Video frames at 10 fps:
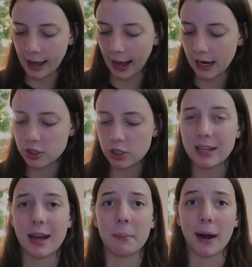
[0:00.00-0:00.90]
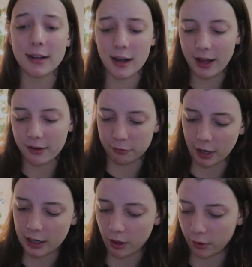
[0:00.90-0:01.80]
Actually, I might not have
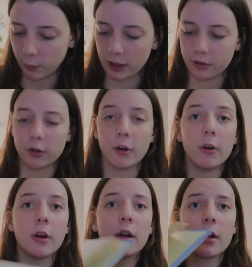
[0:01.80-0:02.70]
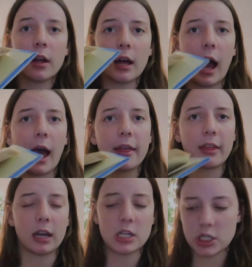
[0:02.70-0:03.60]
read it all the way through. I
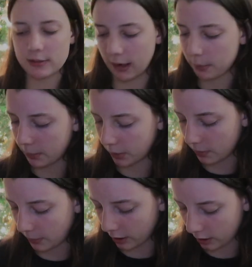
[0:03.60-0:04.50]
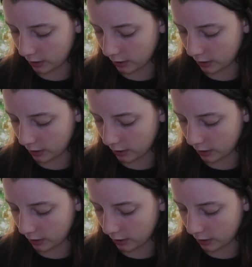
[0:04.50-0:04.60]
think I just found my bookmark.